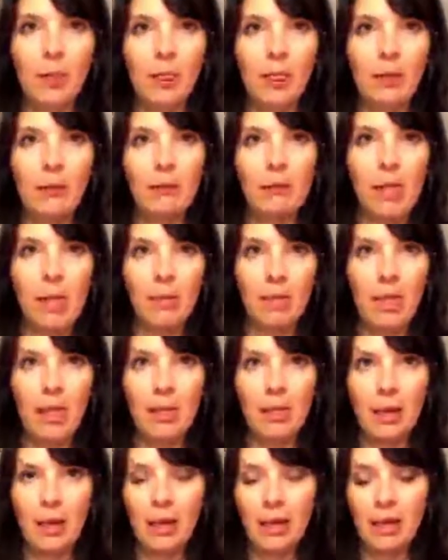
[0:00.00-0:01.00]
blah, blah, blah,
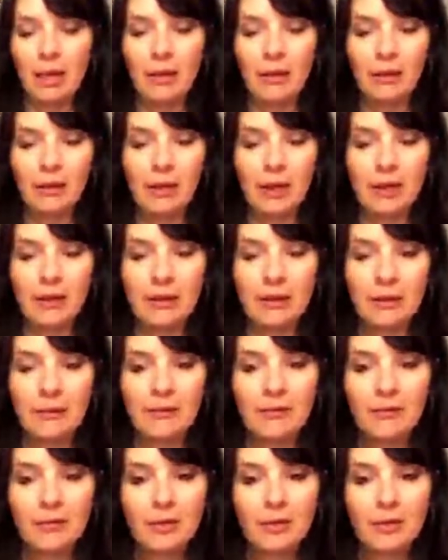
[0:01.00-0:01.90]
blah, blah, all of that.